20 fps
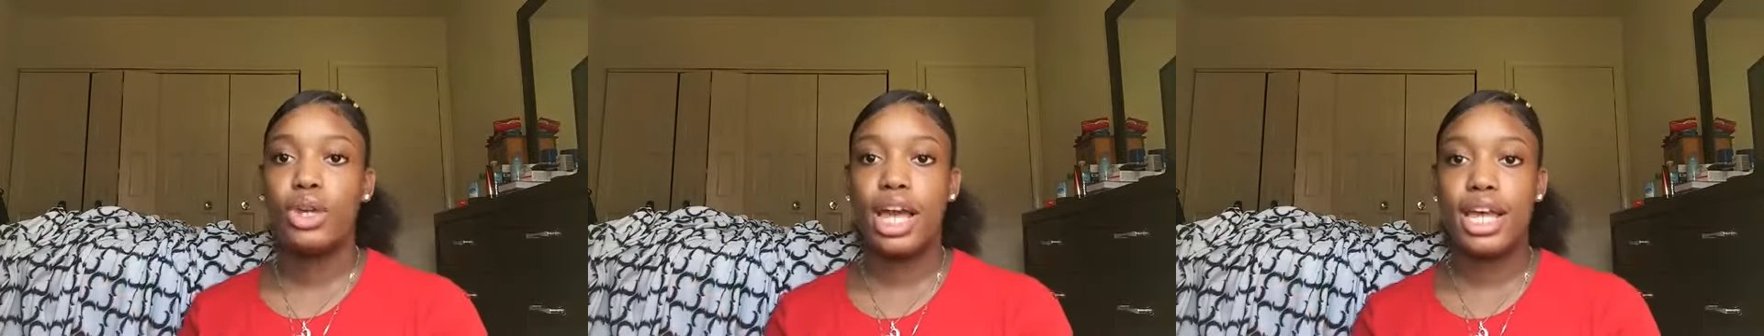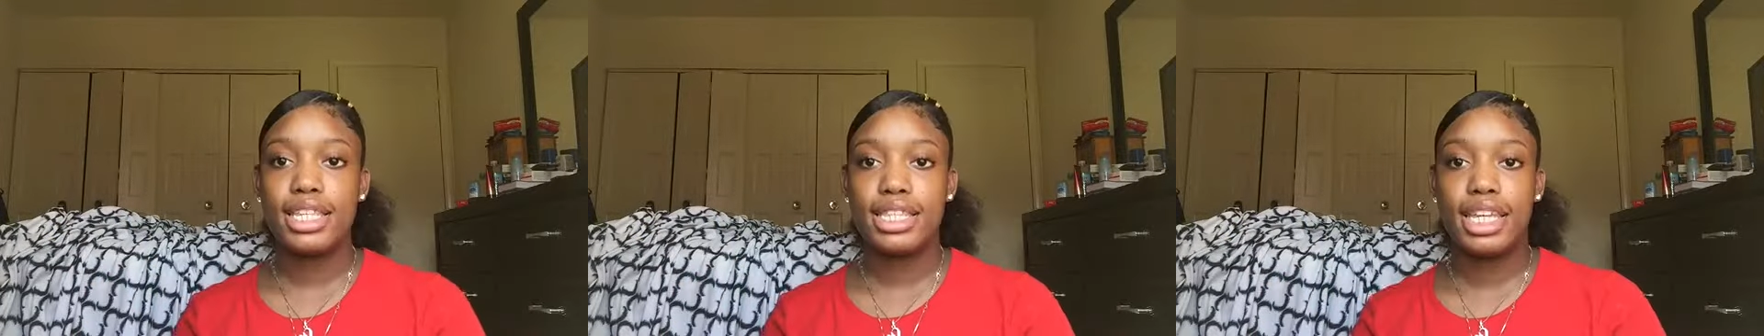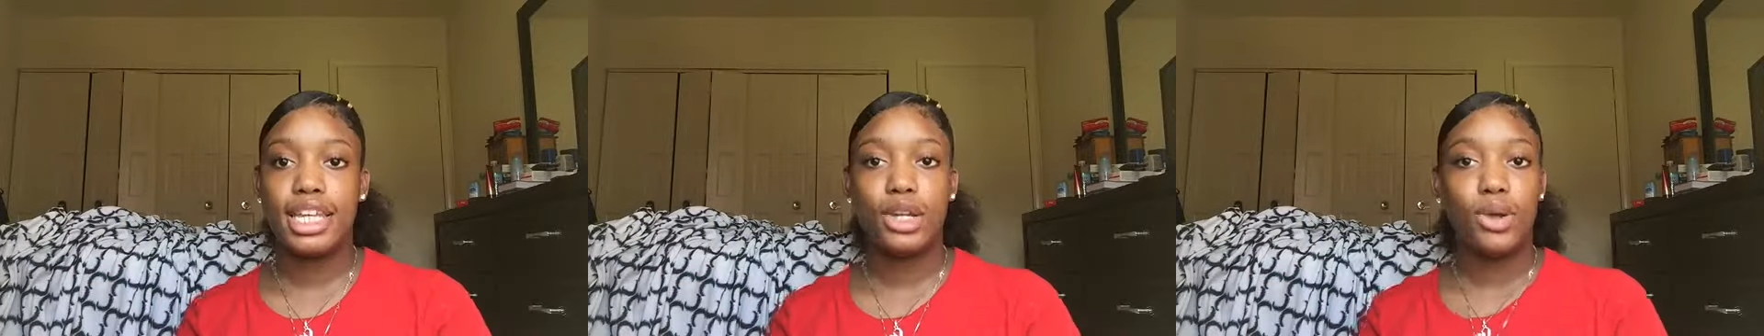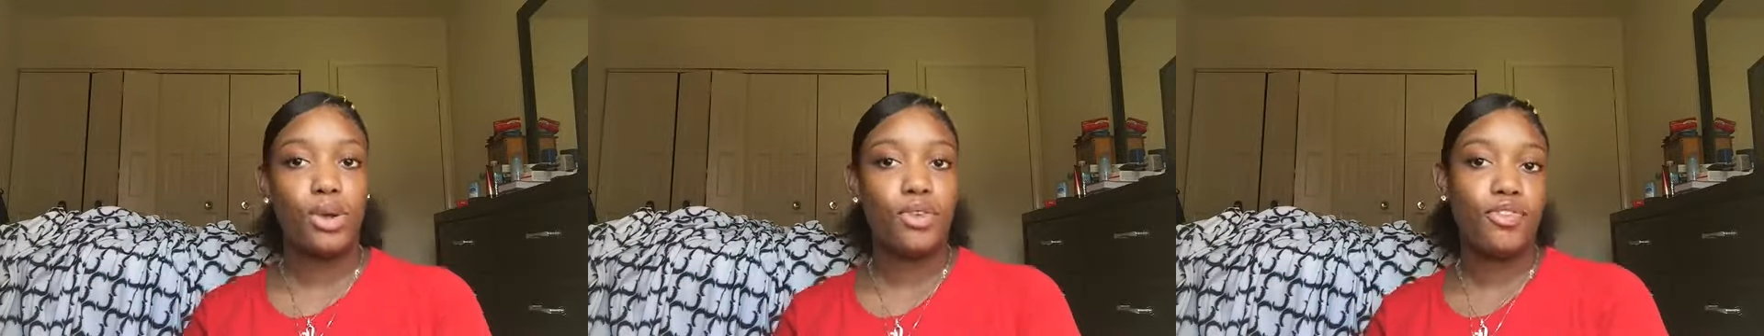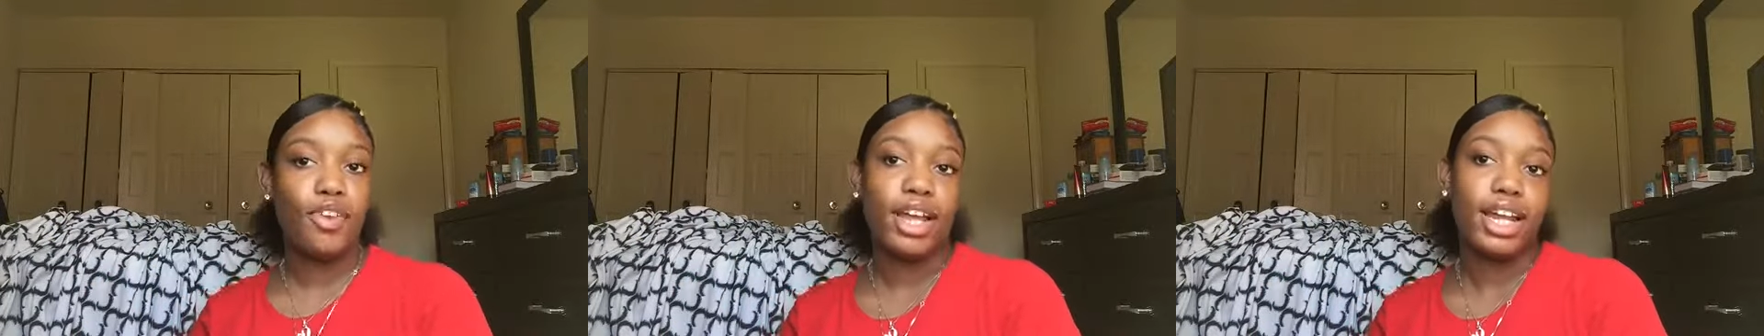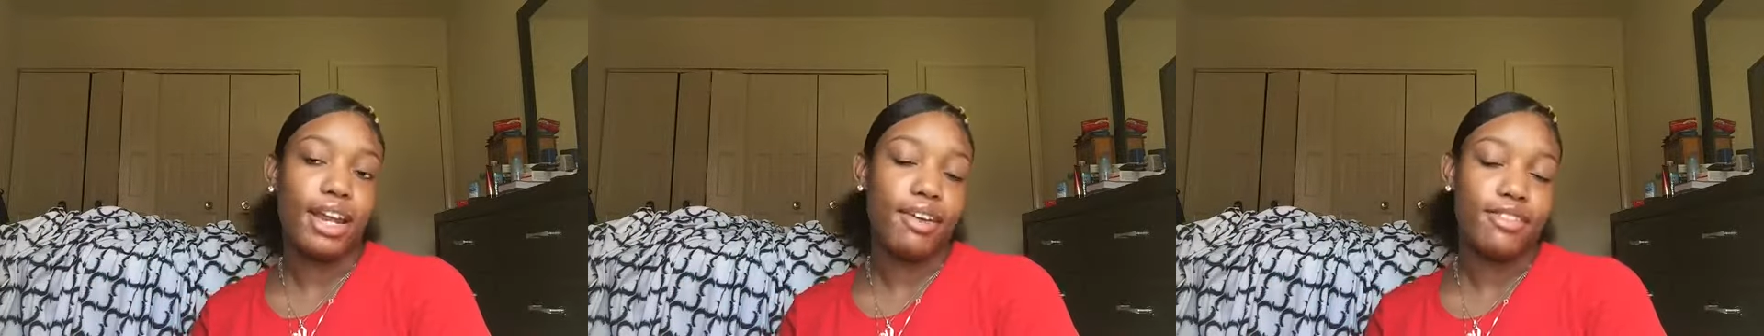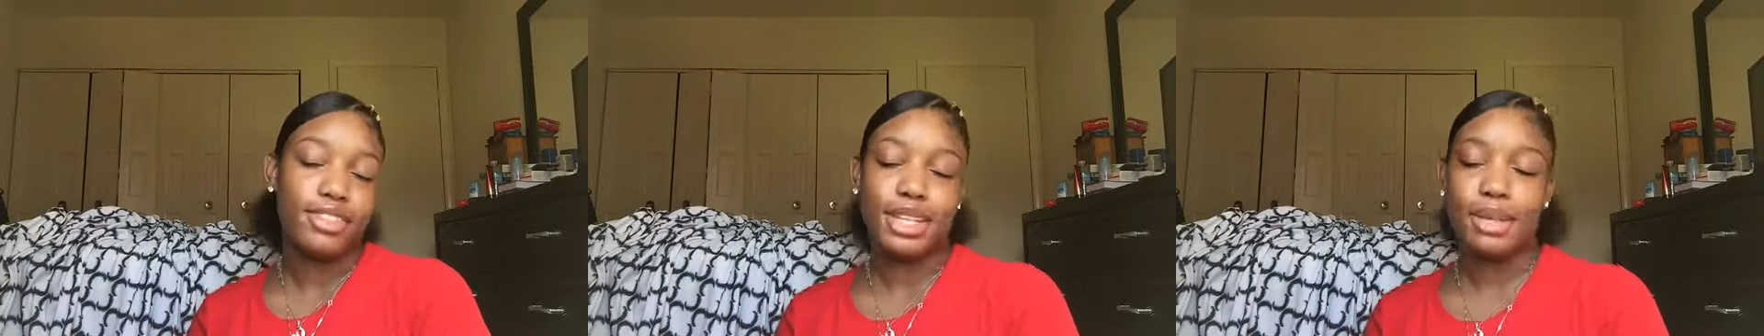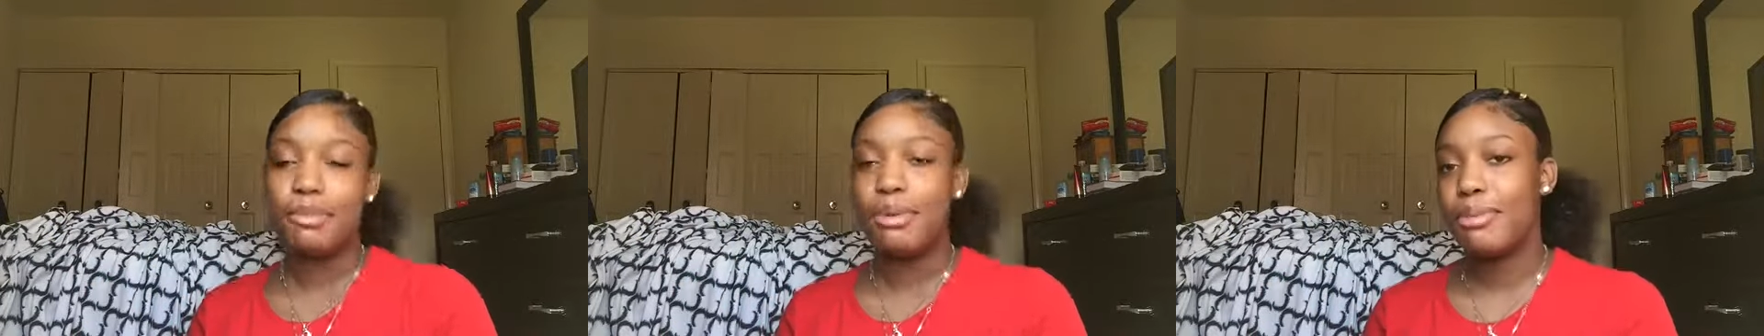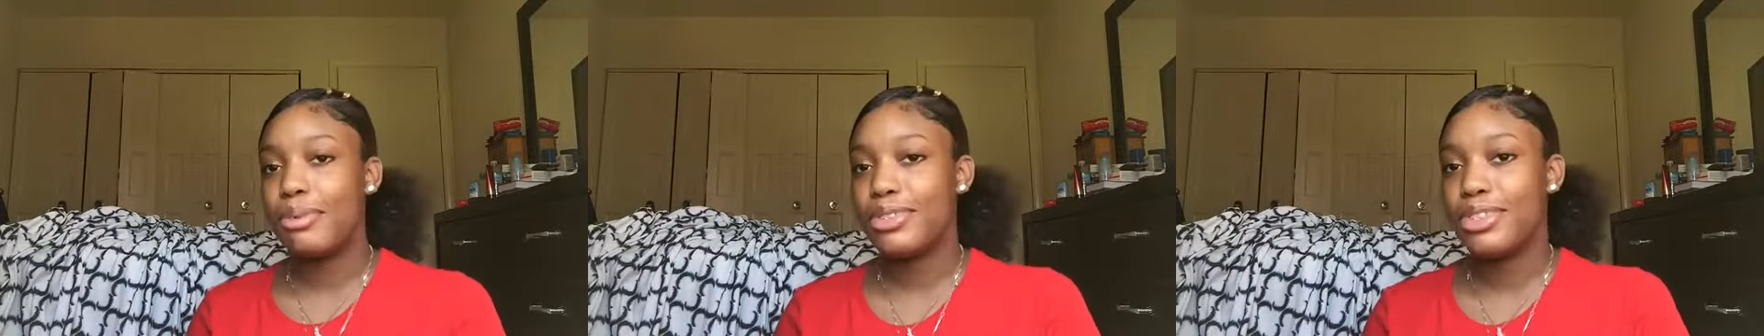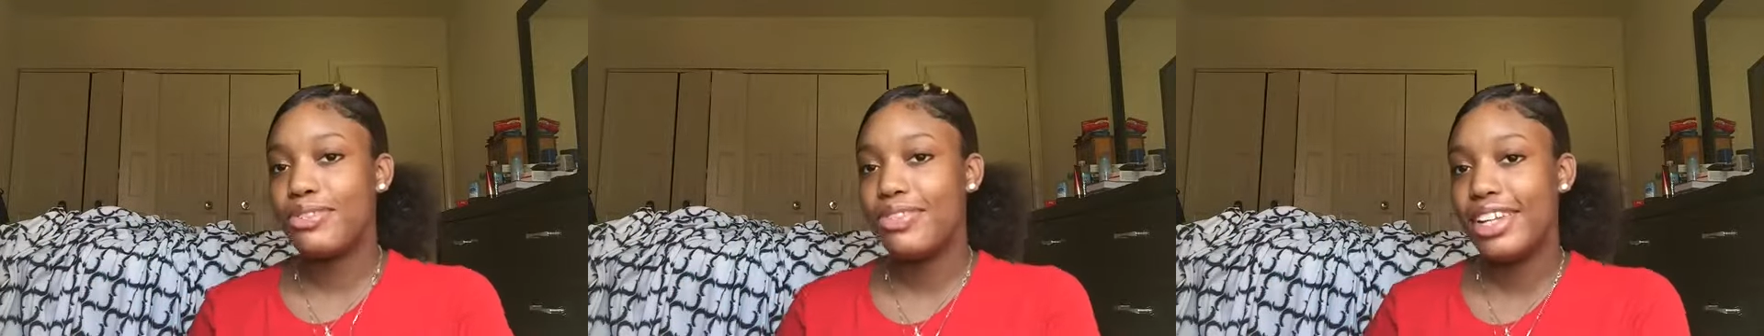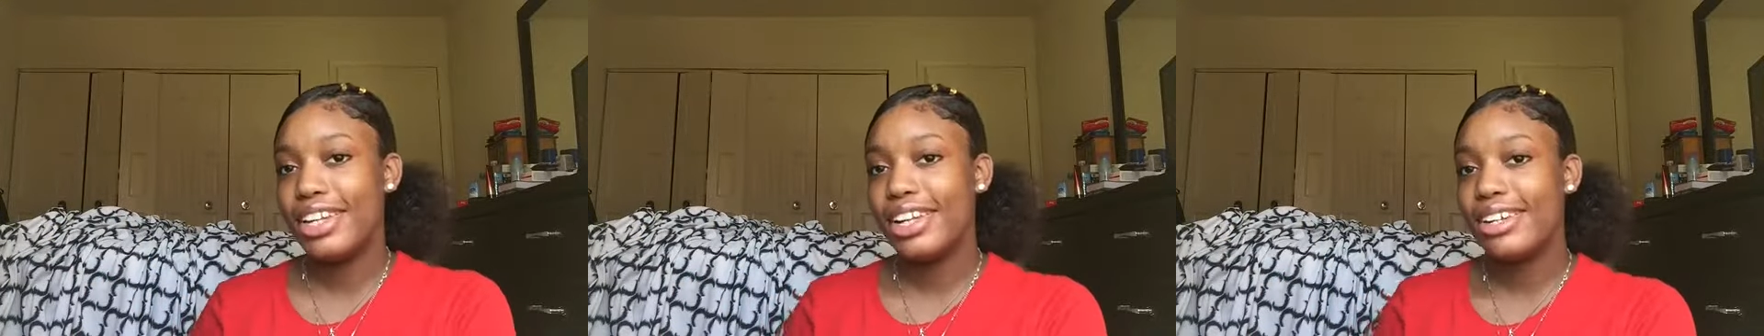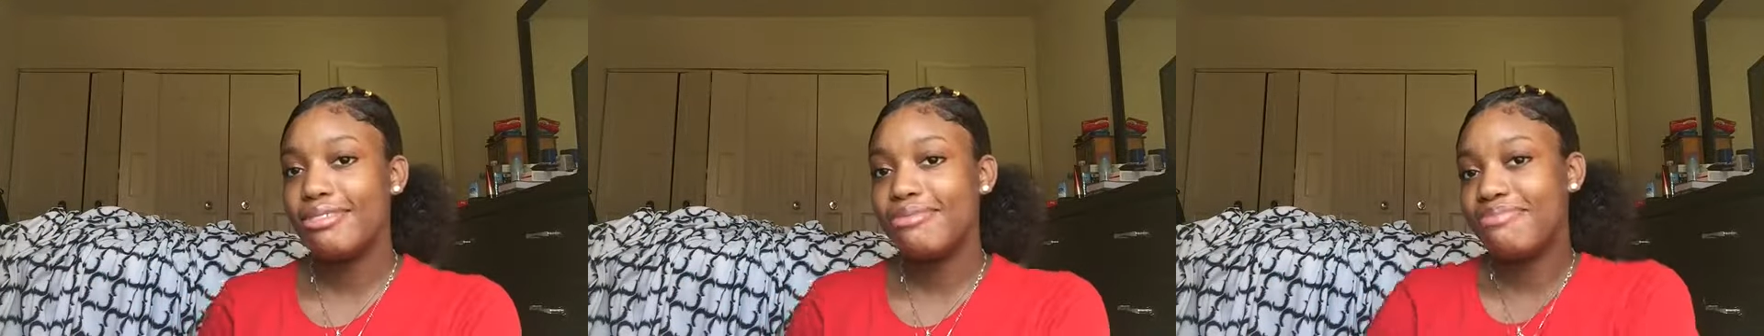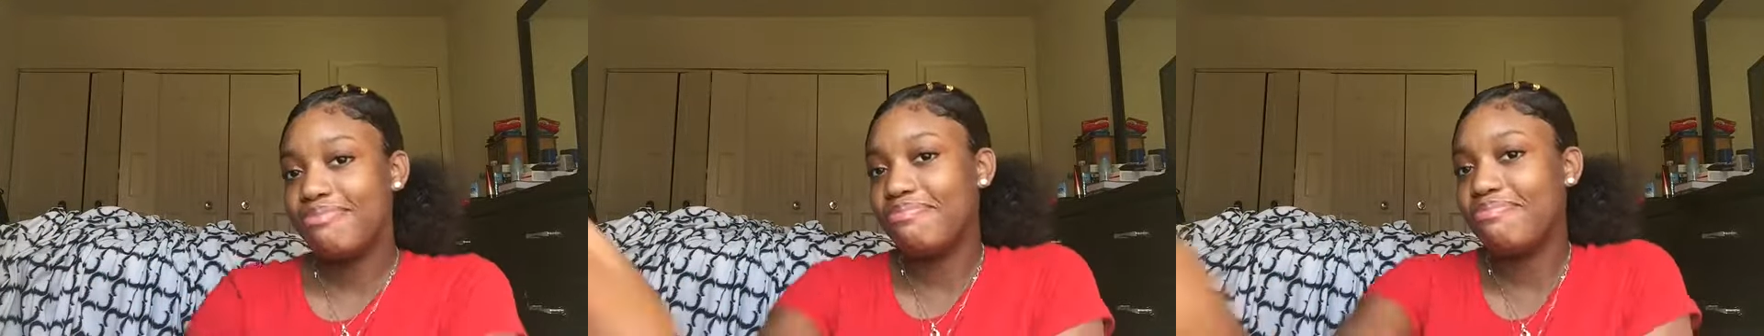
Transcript: guys get notified every time I post a video.